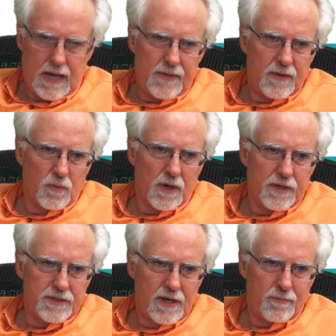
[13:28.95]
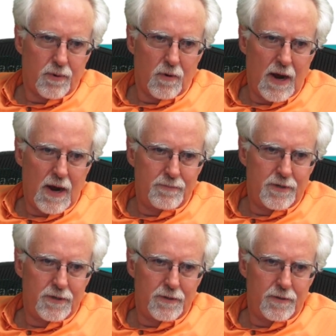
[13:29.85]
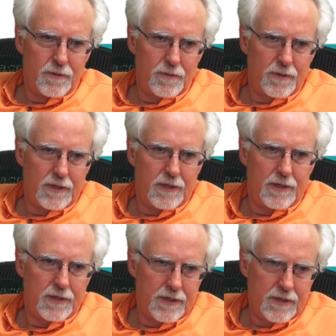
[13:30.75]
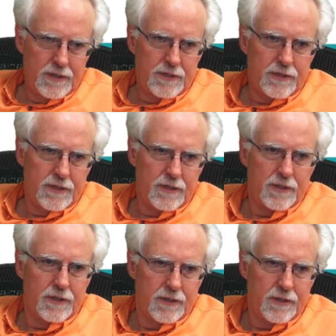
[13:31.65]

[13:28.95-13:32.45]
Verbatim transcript: And then we're going to say parab 2 is